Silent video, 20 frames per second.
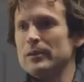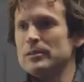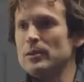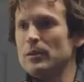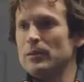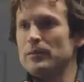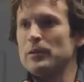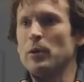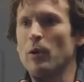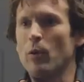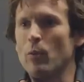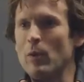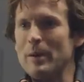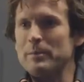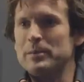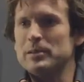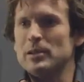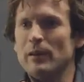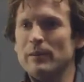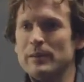So if you're a
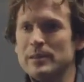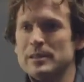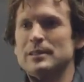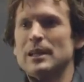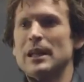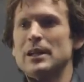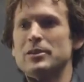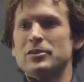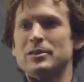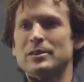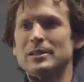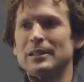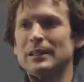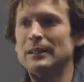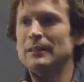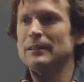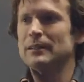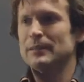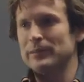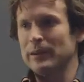web services
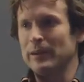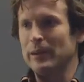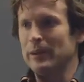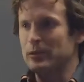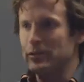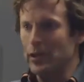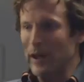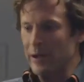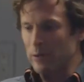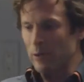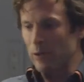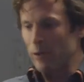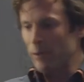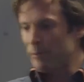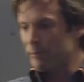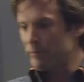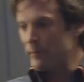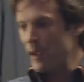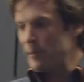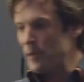agency, it's very
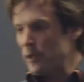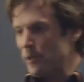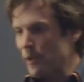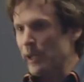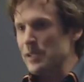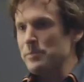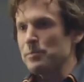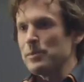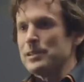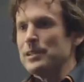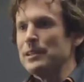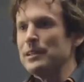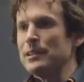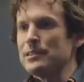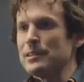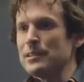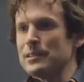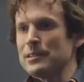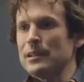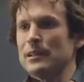general. Maybe your
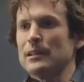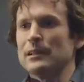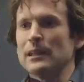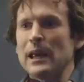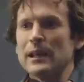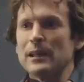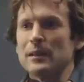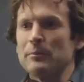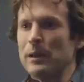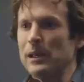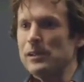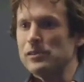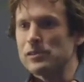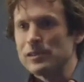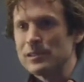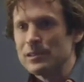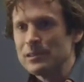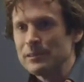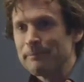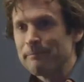expertise is at landing
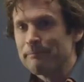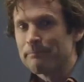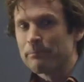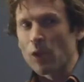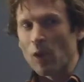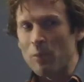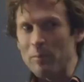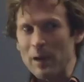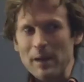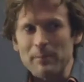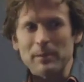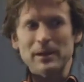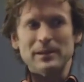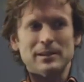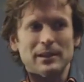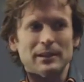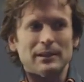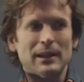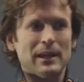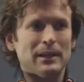pages. Maybe it's
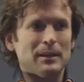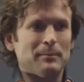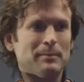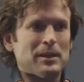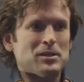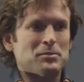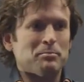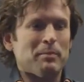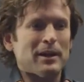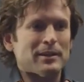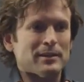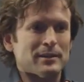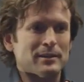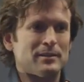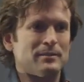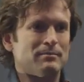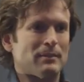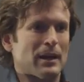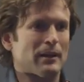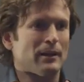at landing page
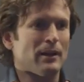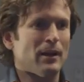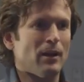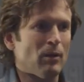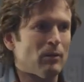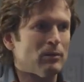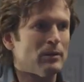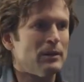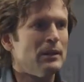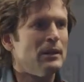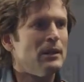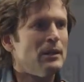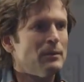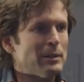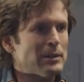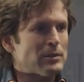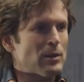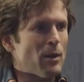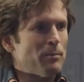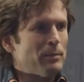buttons. I don't know.
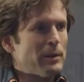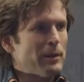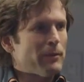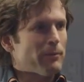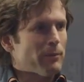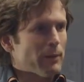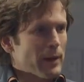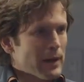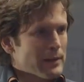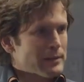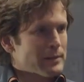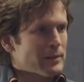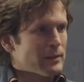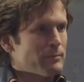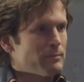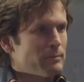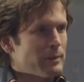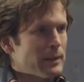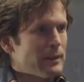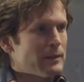But don't be afraid to
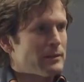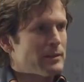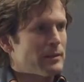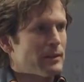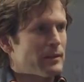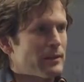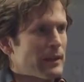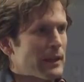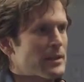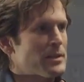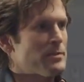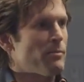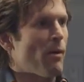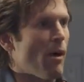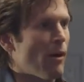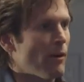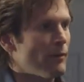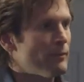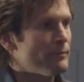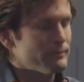be to think
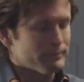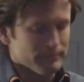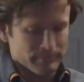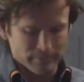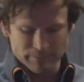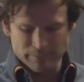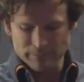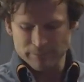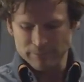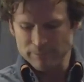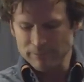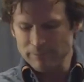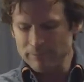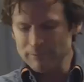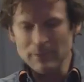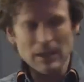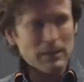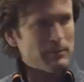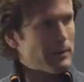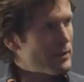small.
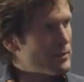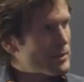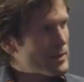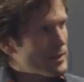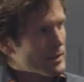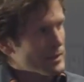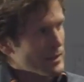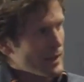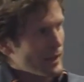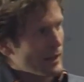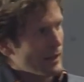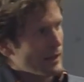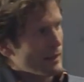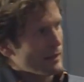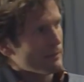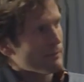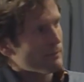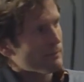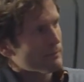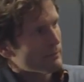Well, this is
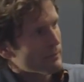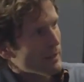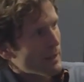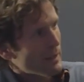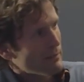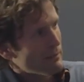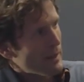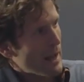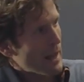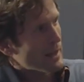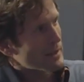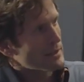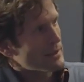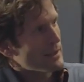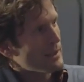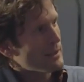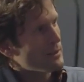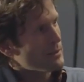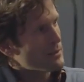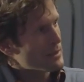uh,
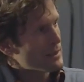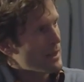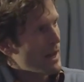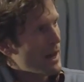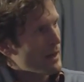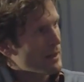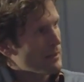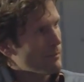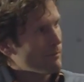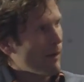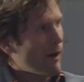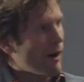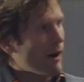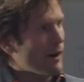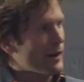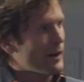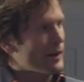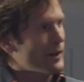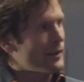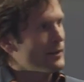Valentine, who's nine, and
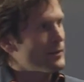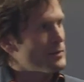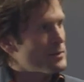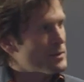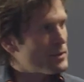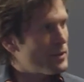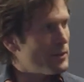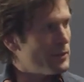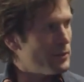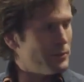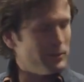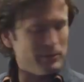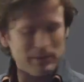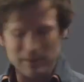Pari, who's two.